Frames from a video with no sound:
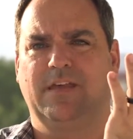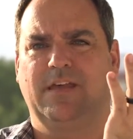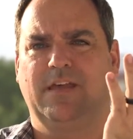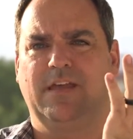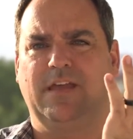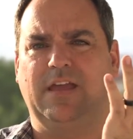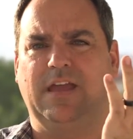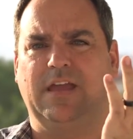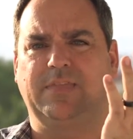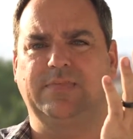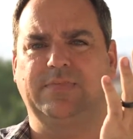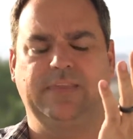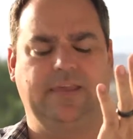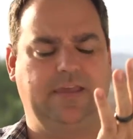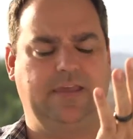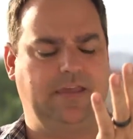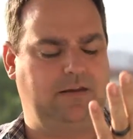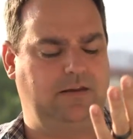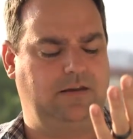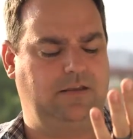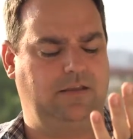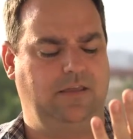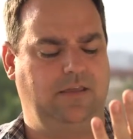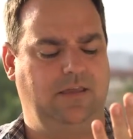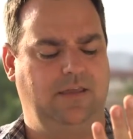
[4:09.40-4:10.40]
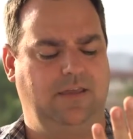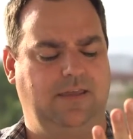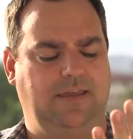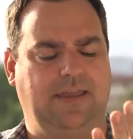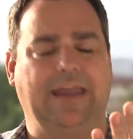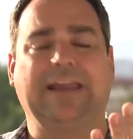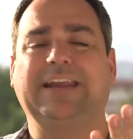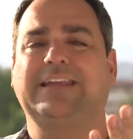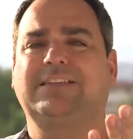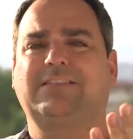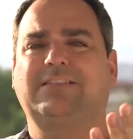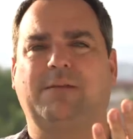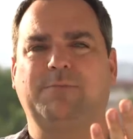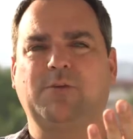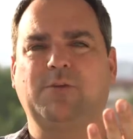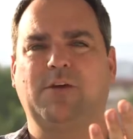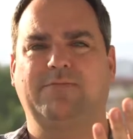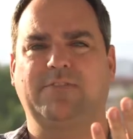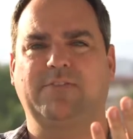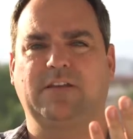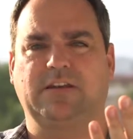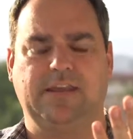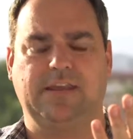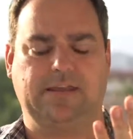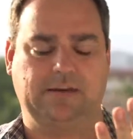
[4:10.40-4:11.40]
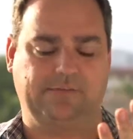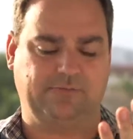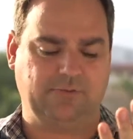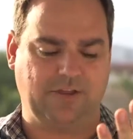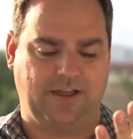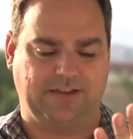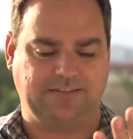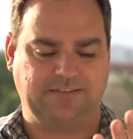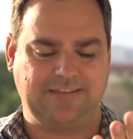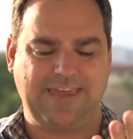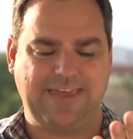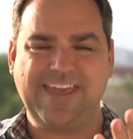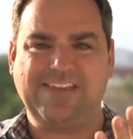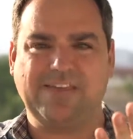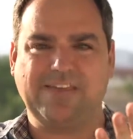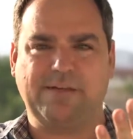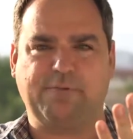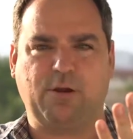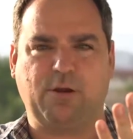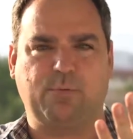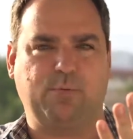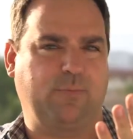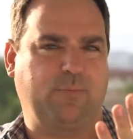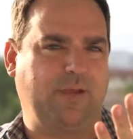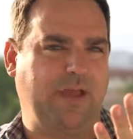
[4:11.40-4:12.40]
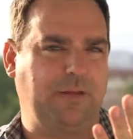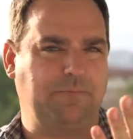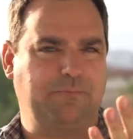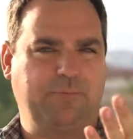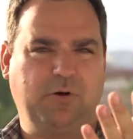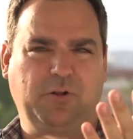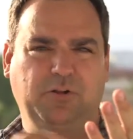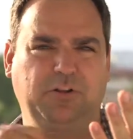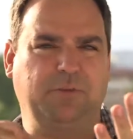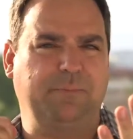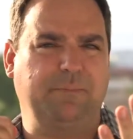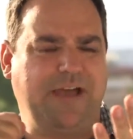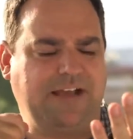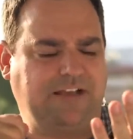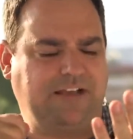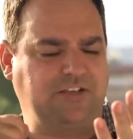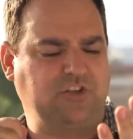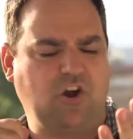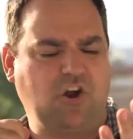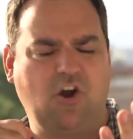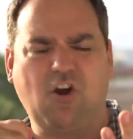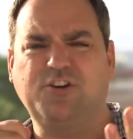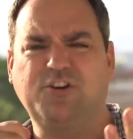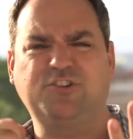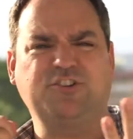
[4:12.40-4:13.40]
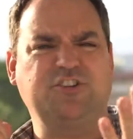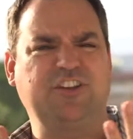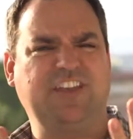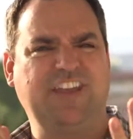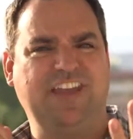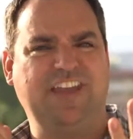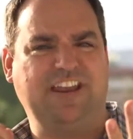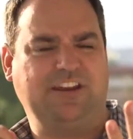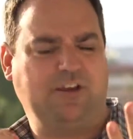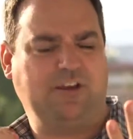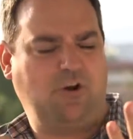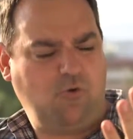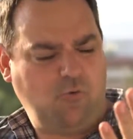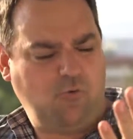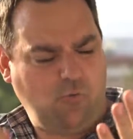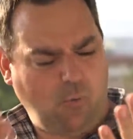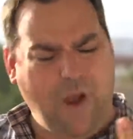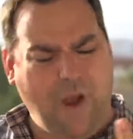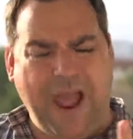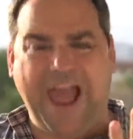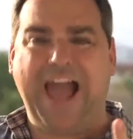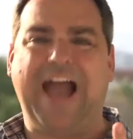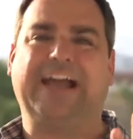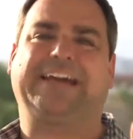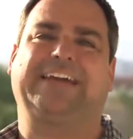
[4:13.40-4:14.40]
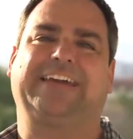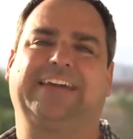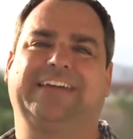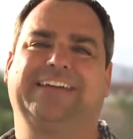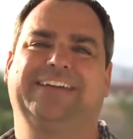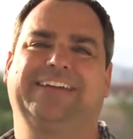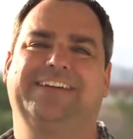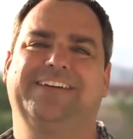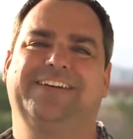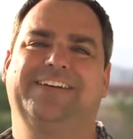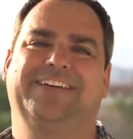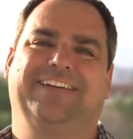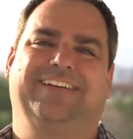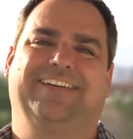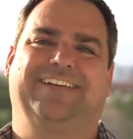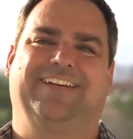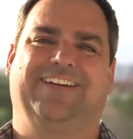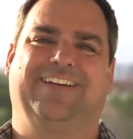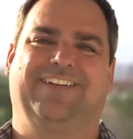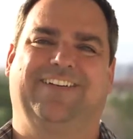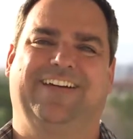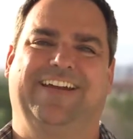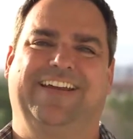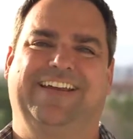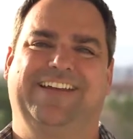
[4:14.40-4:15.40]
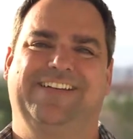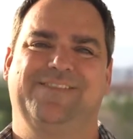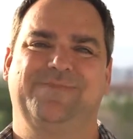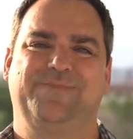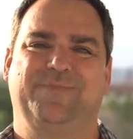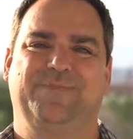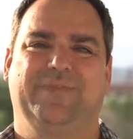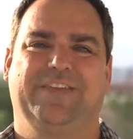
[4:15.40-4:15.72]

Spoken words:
and then anytime you have that negative thought, take that rubber band, pull it back as hard as you can, and go whack, right?